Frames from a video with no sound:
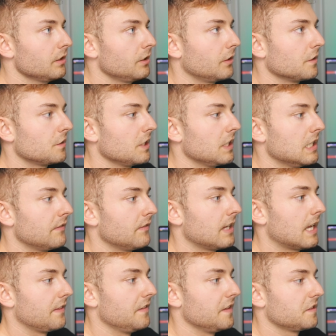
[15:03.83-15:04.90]
You can see even
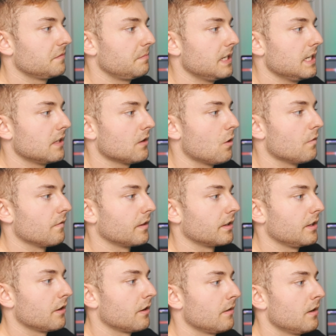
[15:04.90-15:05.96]
at this peak over
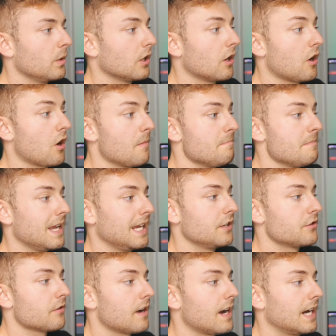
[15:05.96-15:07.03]
here, we got our
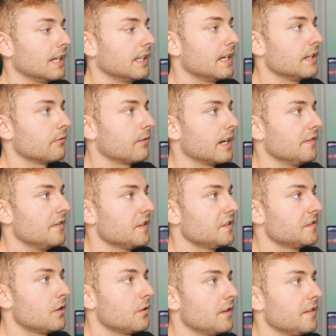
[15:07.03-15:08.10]
major highlight right in this
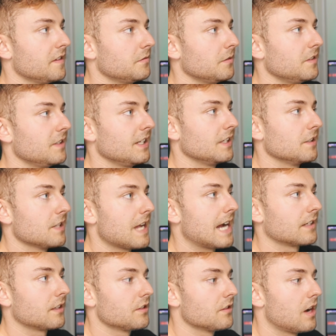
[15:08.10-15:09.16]
zone, and this was the
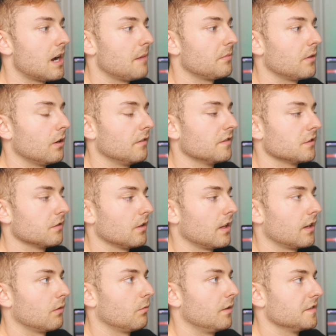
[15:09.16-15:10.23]
exact top of
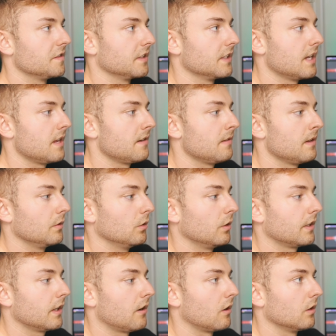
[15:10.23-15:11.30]
Solana once again. If we
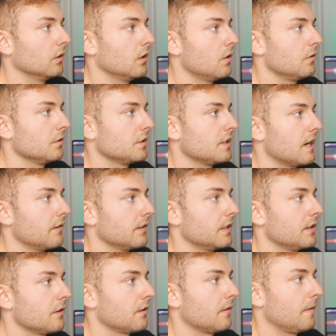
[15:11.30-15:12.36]
look at our lows down
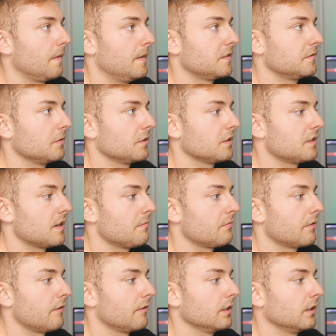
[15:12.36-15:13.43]
here, this was a
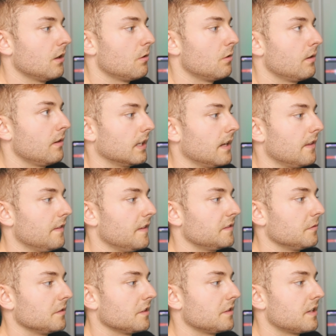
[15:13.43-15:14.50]
temporary low. Okay,
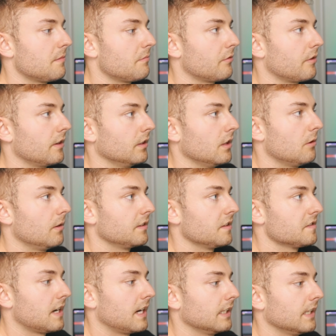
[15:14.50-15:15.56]
this was a temporary low at
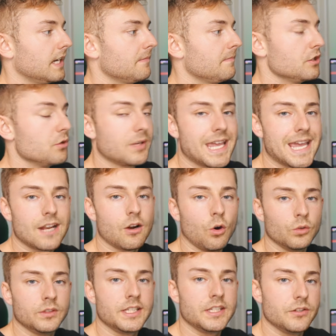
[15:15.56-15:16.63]
this highlight. You can't
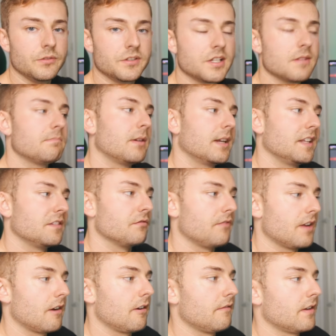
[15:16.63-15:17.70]
only use it, but it's
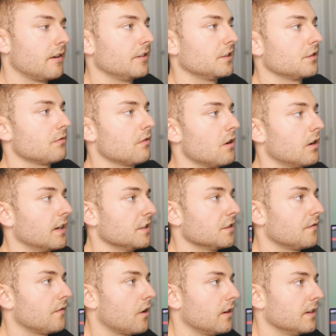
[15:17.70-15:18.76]
very, very strong as
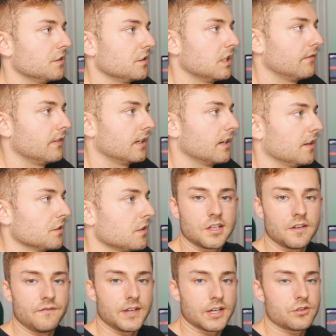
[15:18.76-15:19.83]
far as giving us
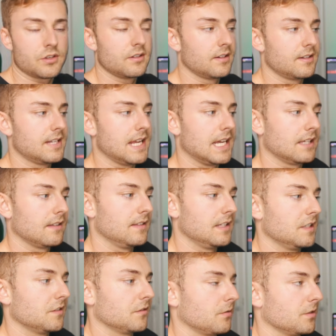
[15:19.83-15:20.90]
conviction to take
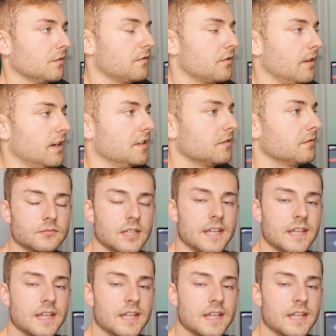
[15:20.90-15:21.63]
these sorts of trades.